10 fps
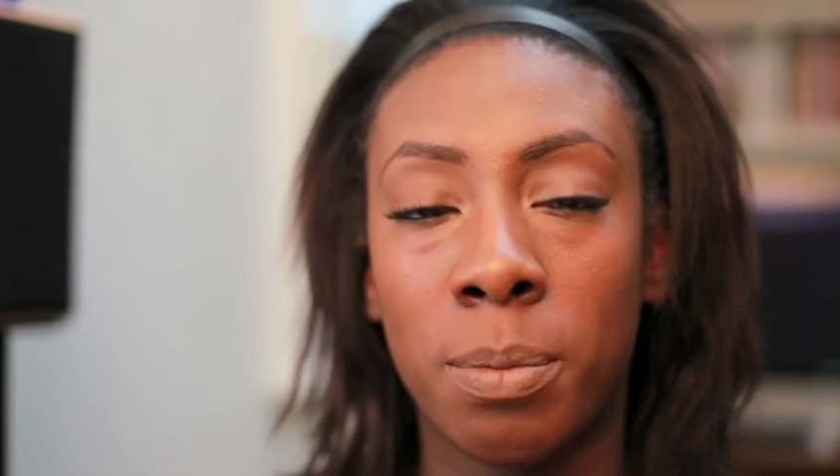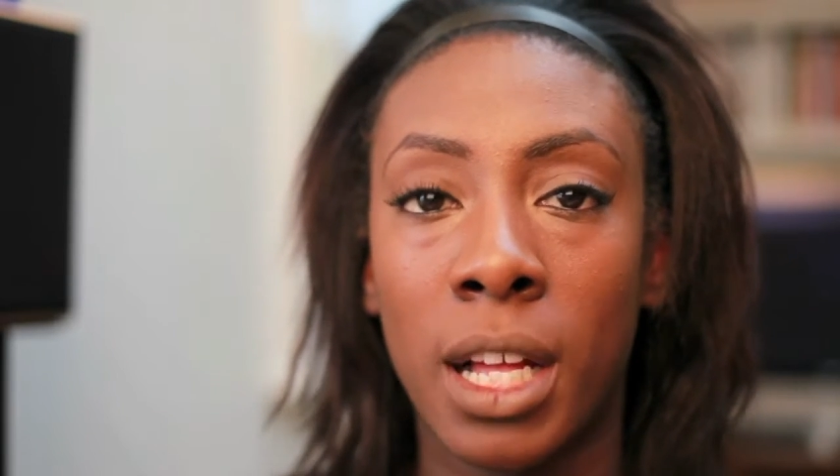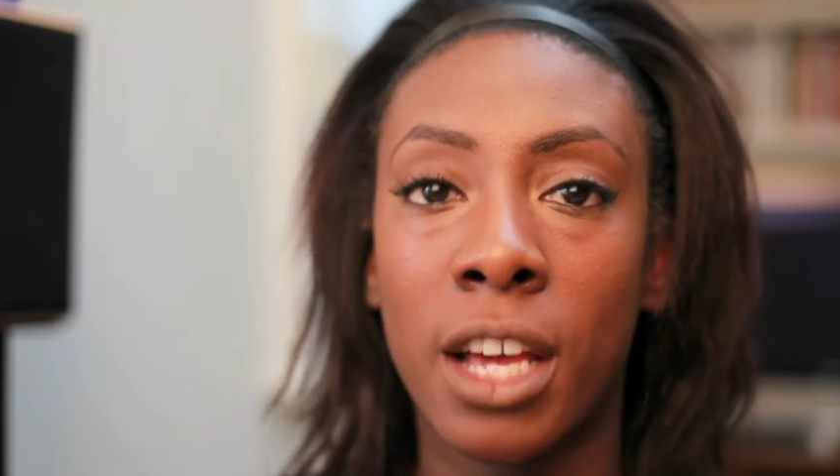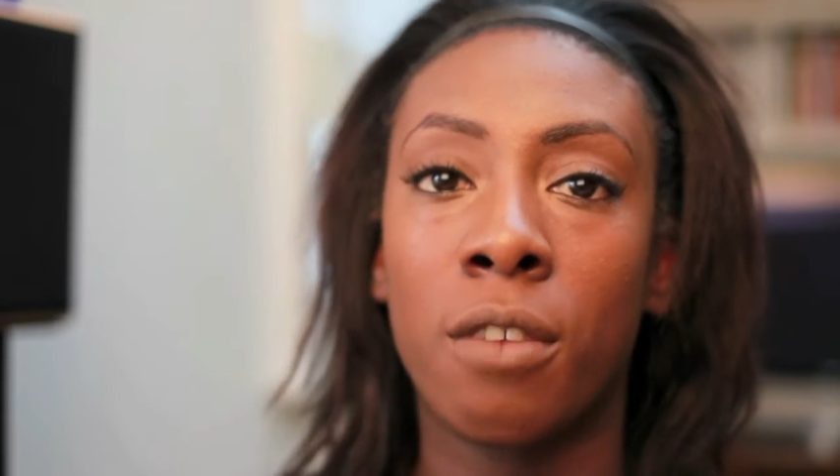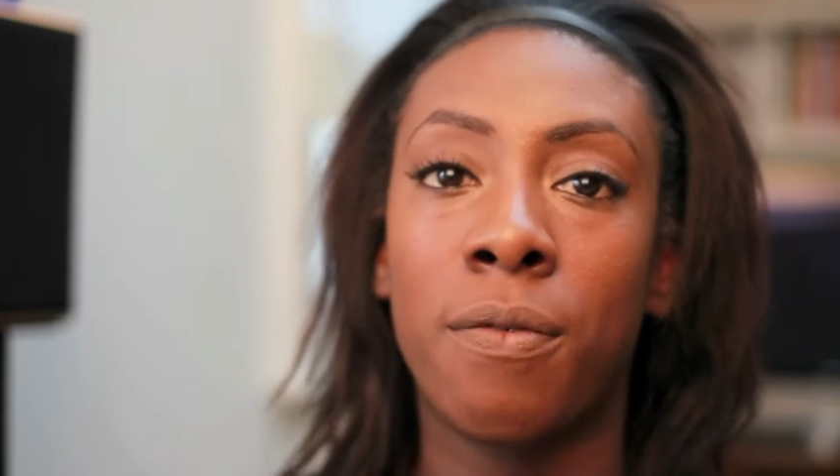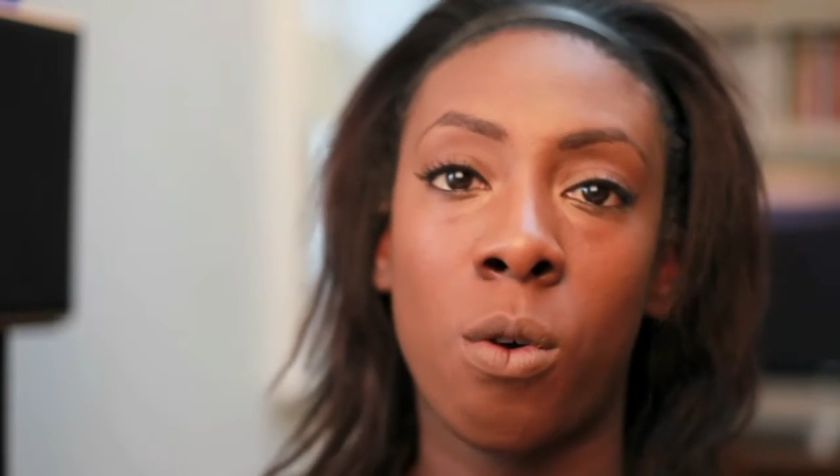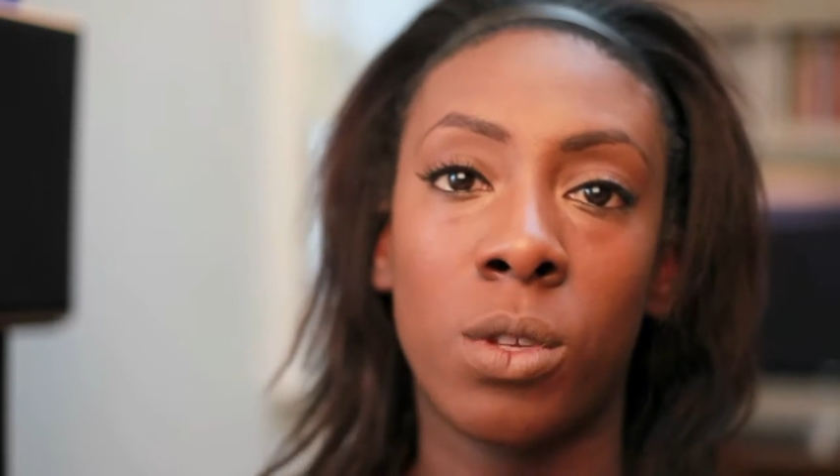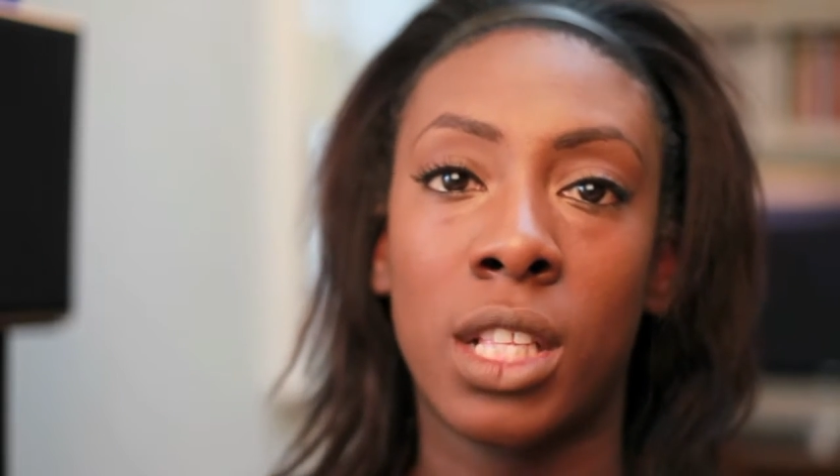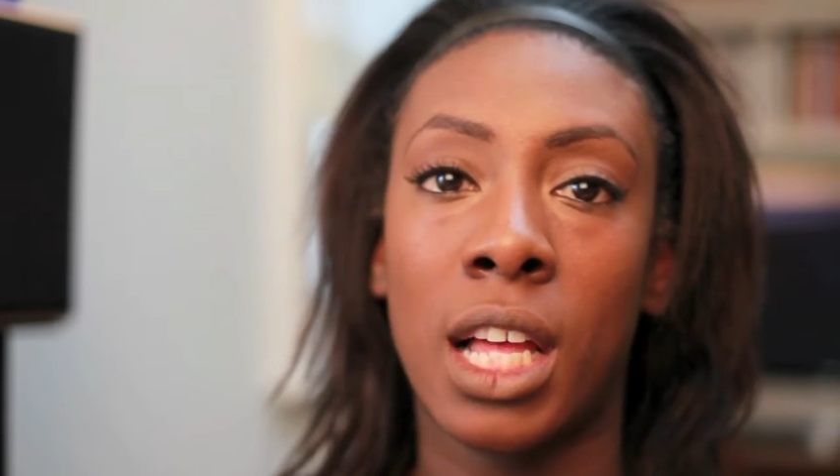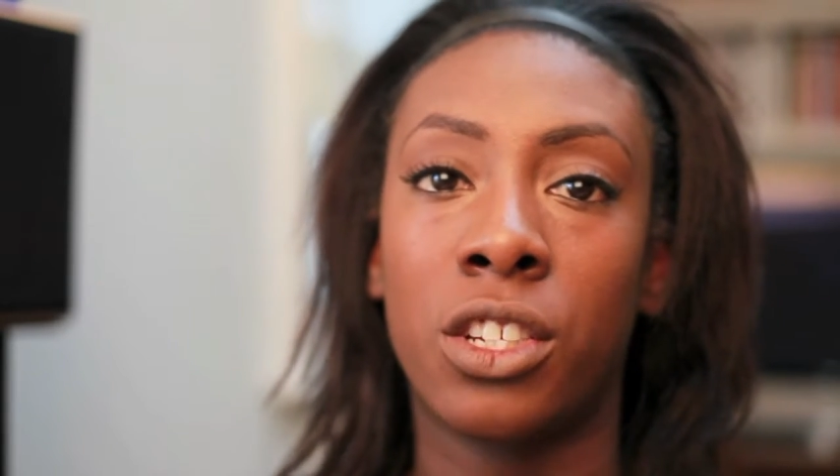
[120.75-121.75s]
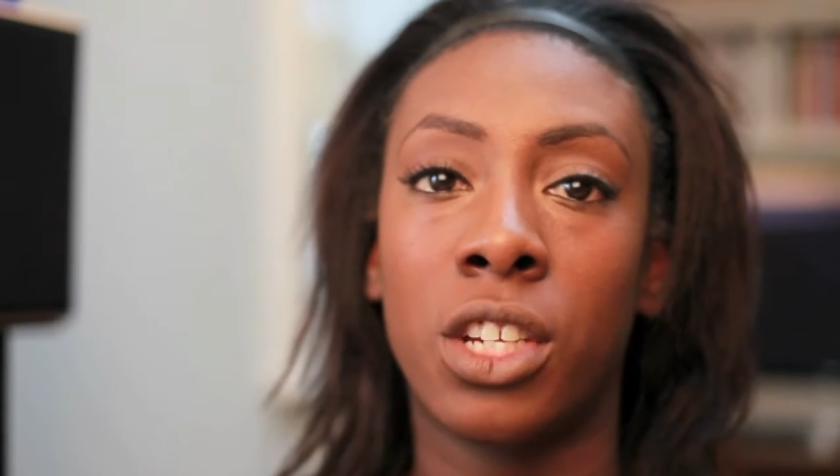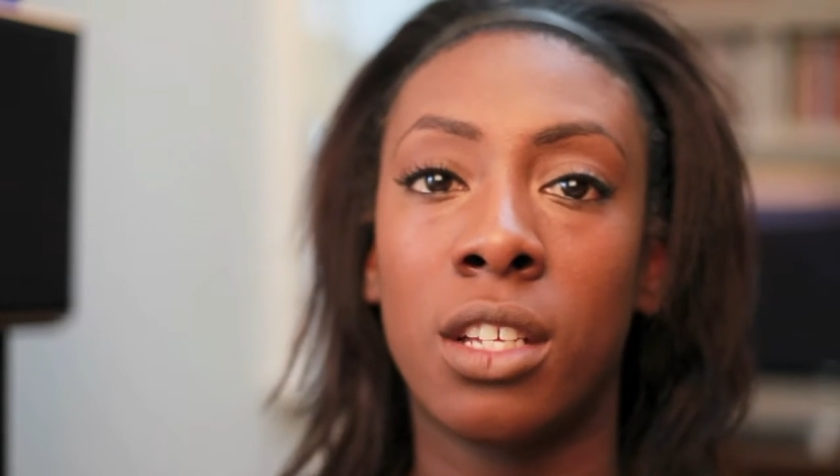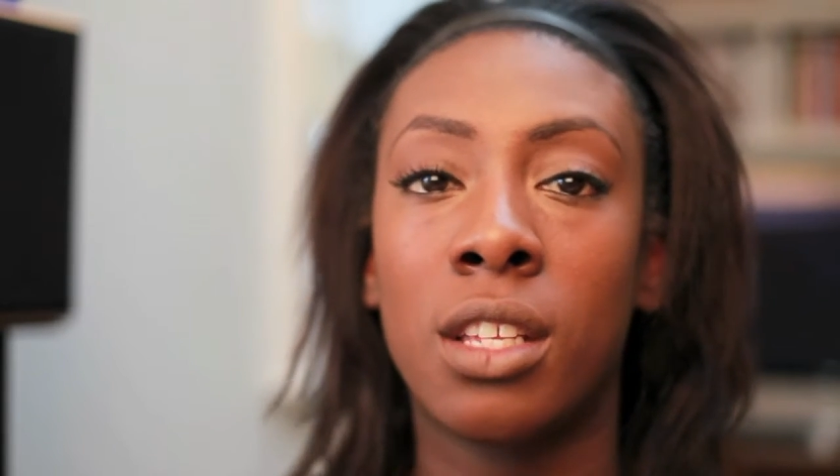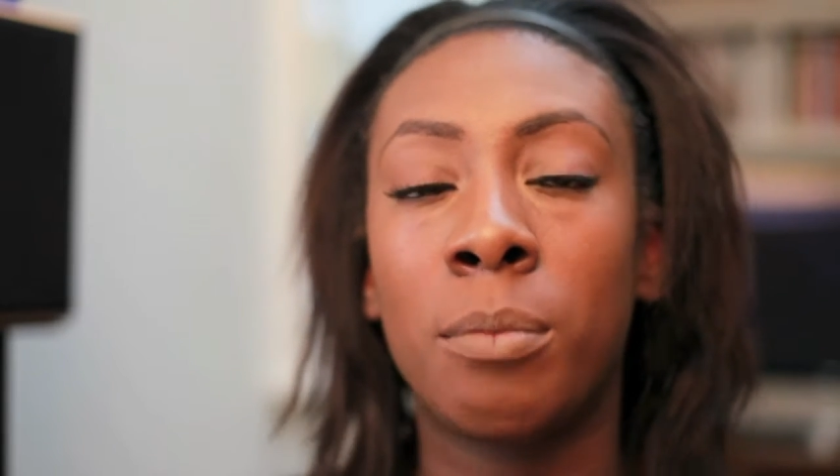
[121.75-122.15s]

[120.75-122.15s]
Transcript: apply your false lashes.